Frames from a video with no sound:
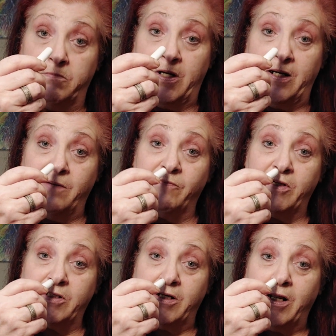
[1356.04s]
Wait,
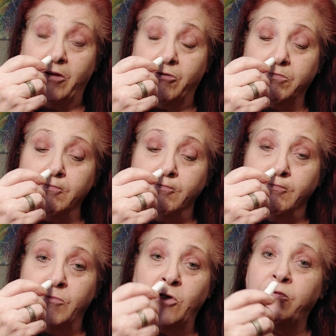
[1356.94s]
Vicks inhaler.
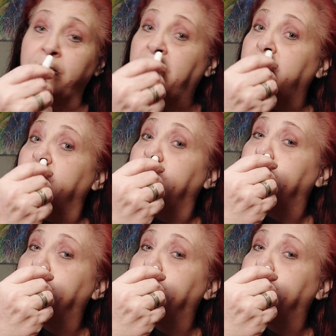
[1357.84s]
Look, Rebecca.